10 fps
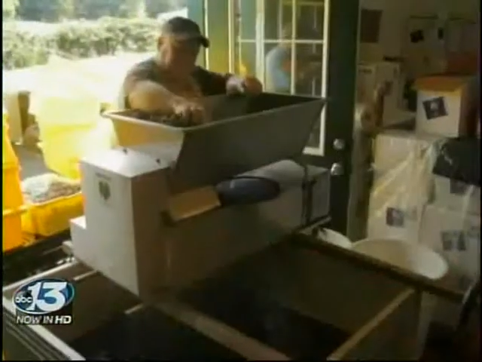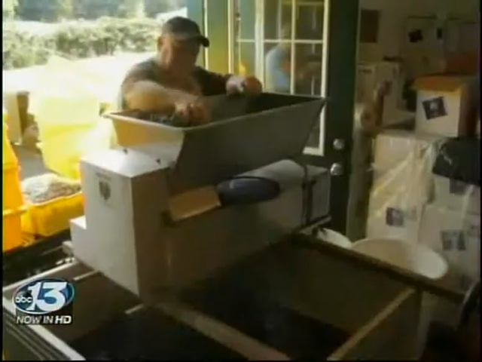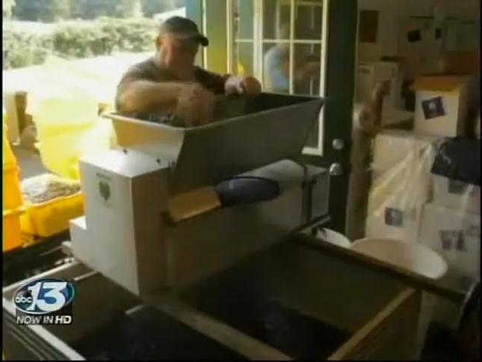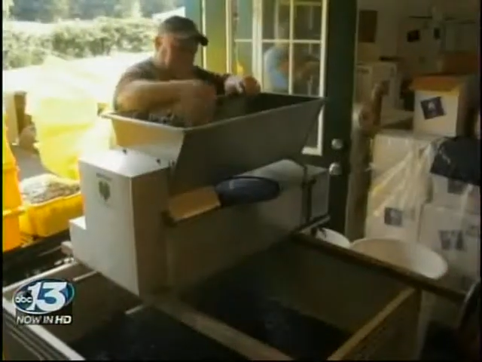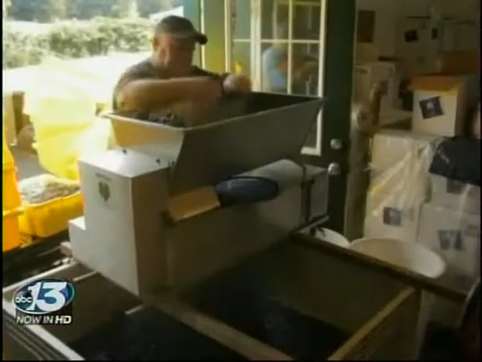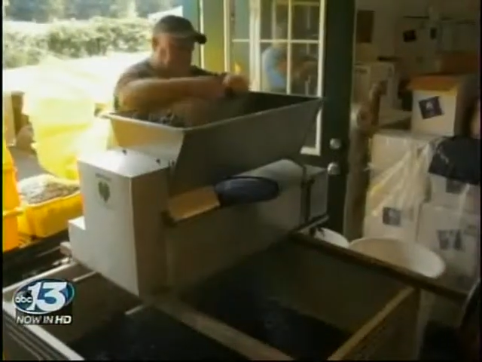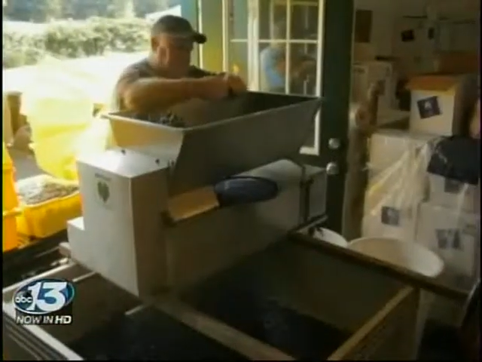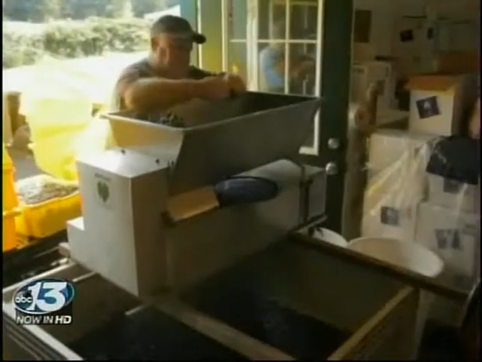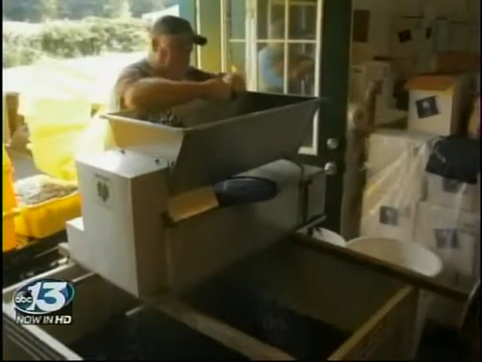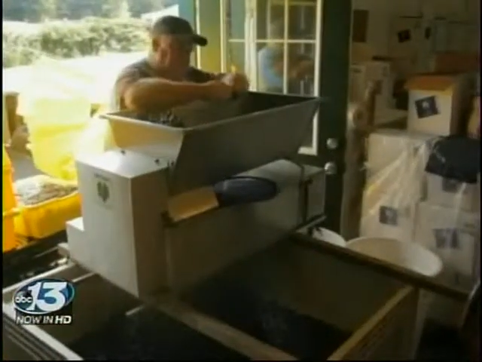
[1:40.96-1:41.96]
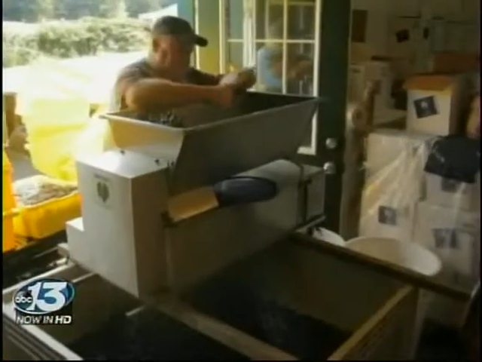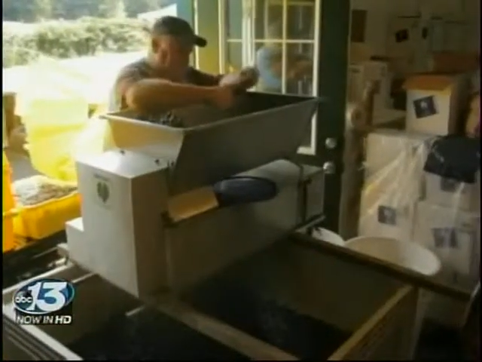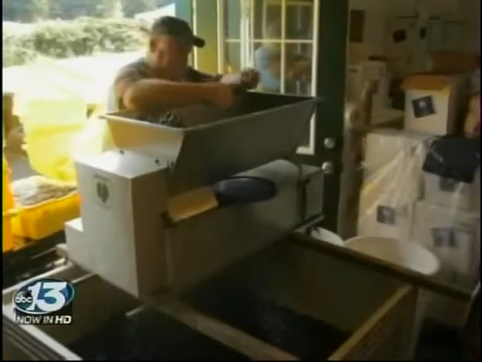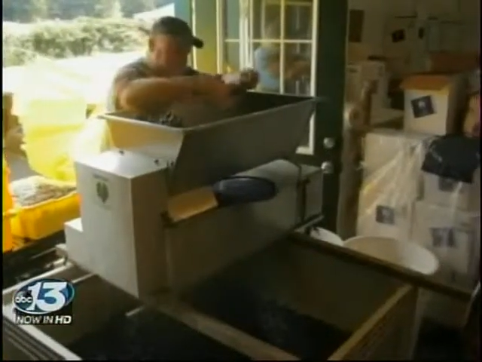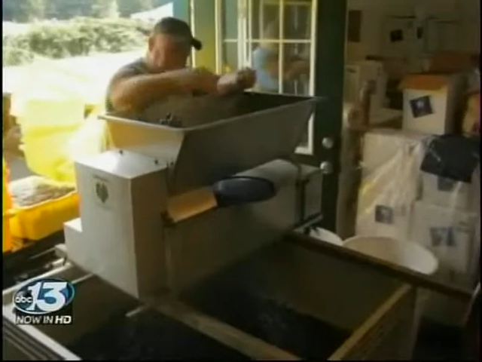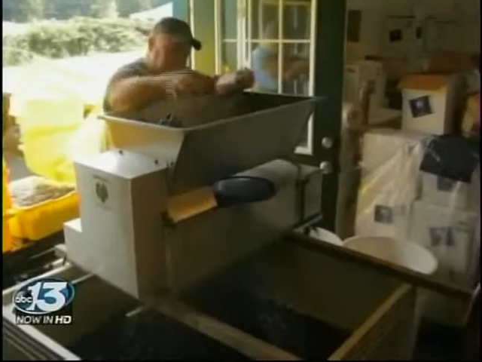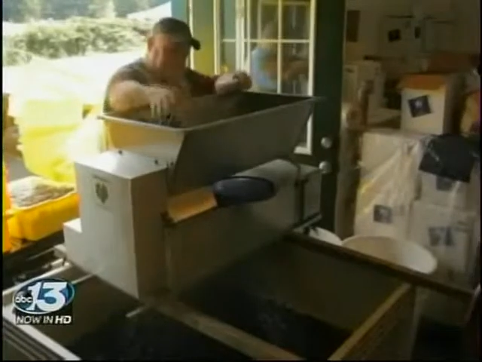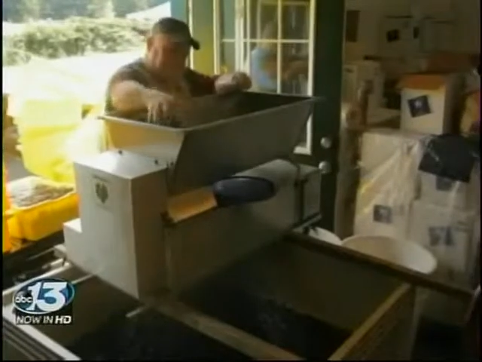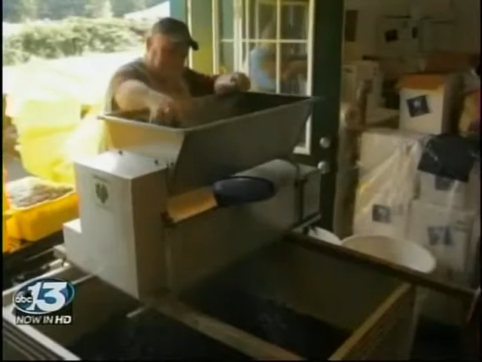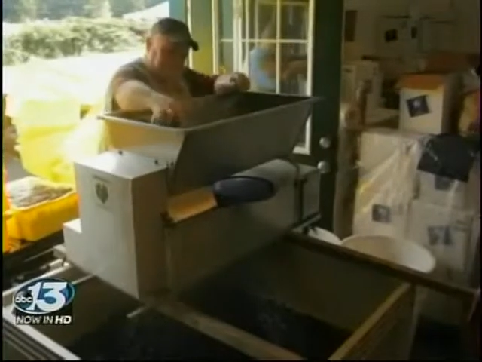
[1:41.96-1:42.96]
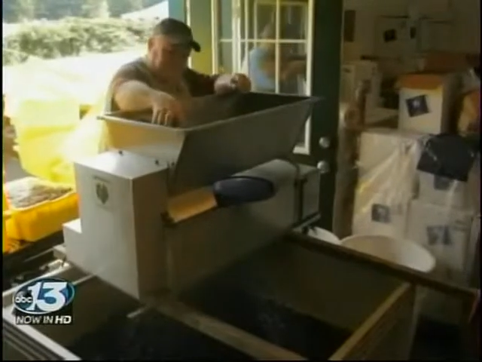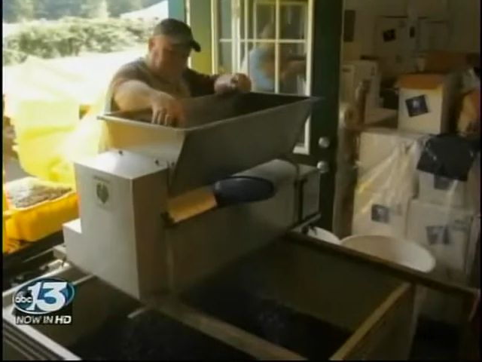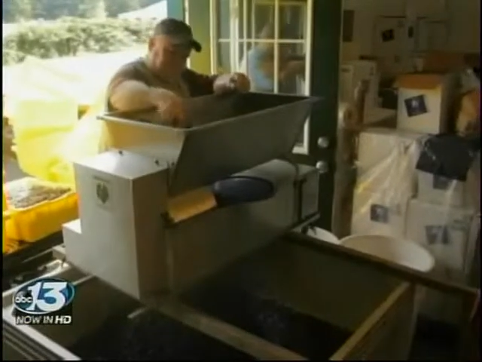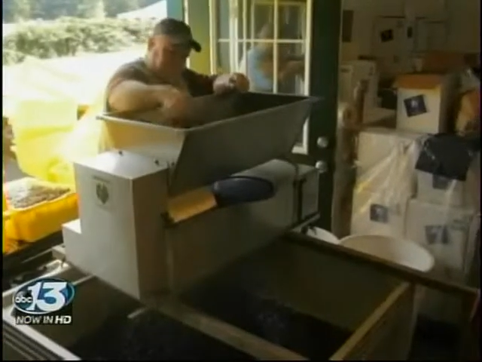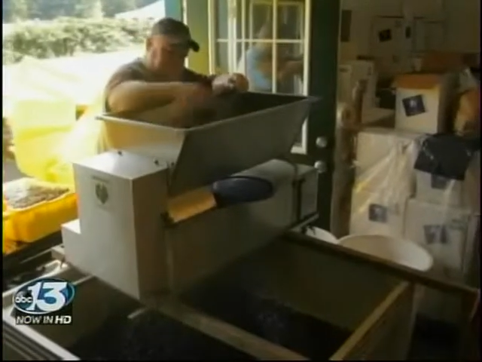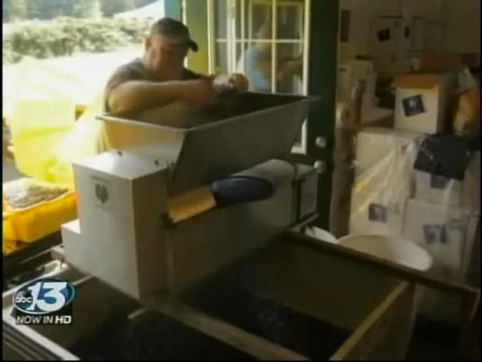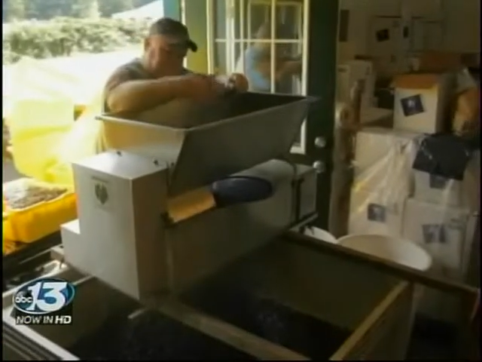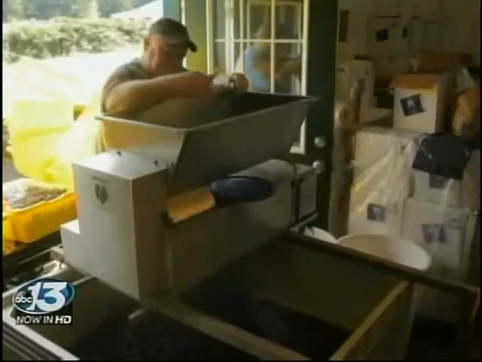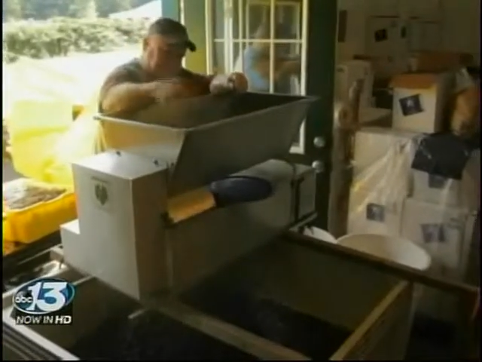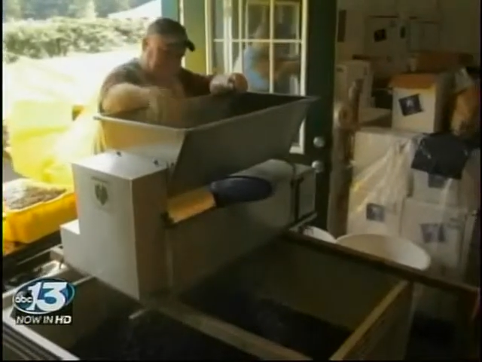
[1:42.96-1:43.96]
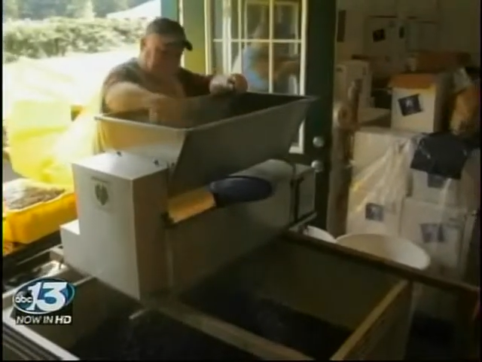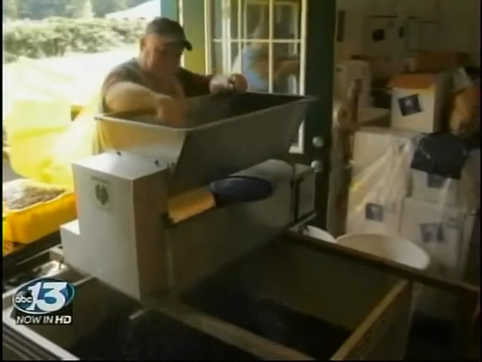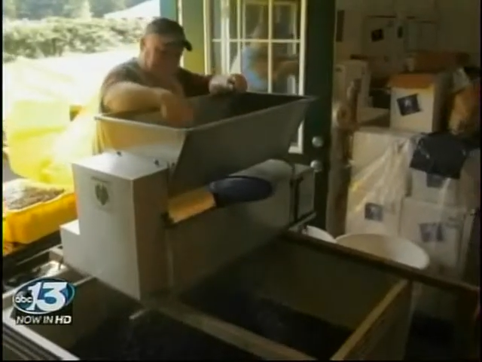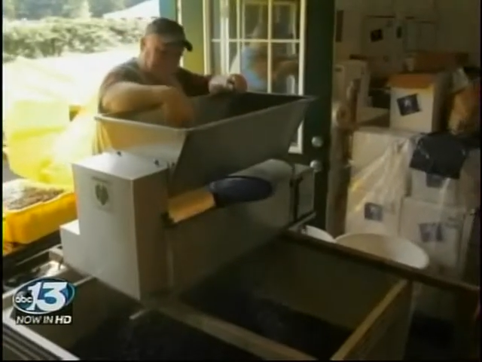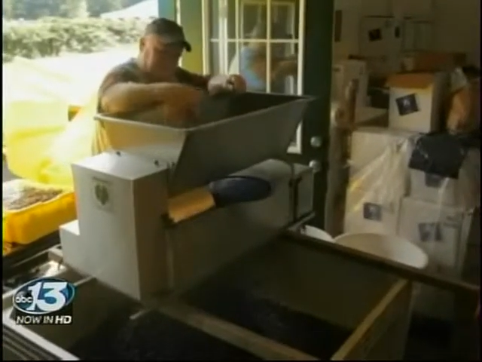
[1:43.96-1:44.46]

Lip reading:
Nobody's mouth can be seen.